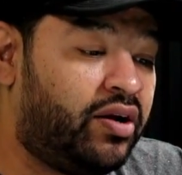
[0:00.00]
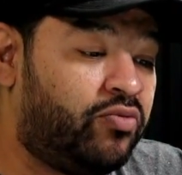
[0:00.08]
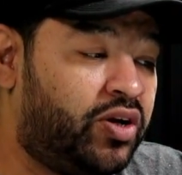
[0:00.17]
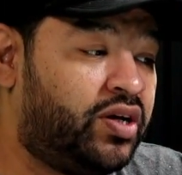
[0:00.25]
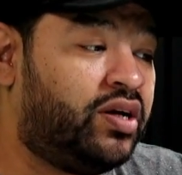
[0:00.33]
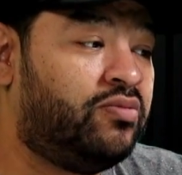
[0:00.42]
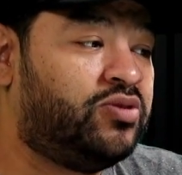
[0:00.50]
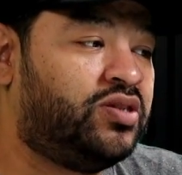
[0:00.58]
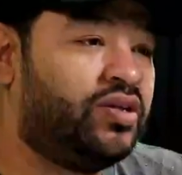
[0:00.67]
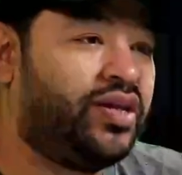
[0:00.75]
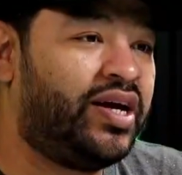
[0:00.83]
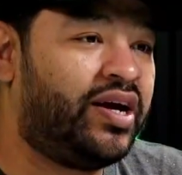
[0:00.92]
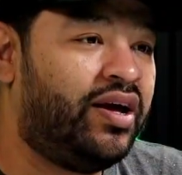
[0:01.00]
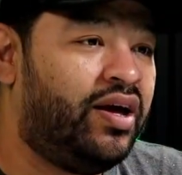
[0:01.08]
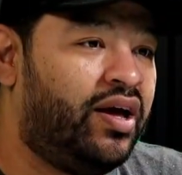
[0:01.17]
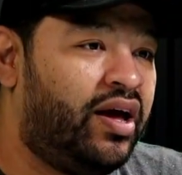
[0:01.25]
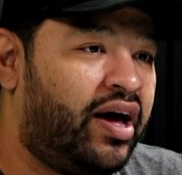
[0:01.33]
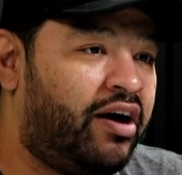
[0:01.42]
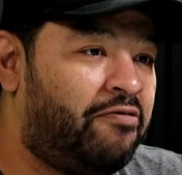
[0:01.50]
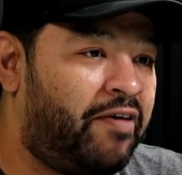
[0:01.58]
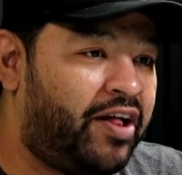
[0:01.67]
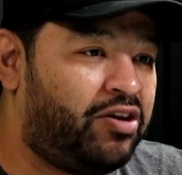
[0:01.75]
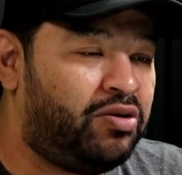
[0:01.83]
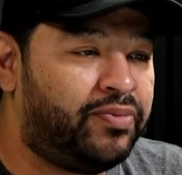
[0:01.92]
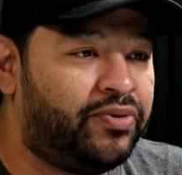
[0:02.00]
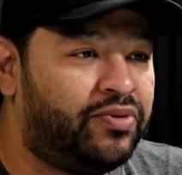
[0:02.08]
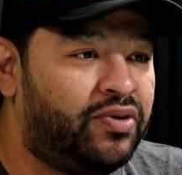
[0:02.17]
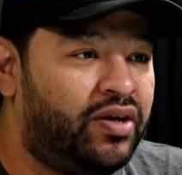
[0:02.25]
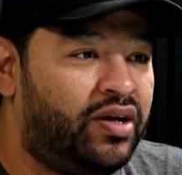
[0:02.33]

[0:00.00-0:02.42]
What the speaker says: when it comes to, like, how valuable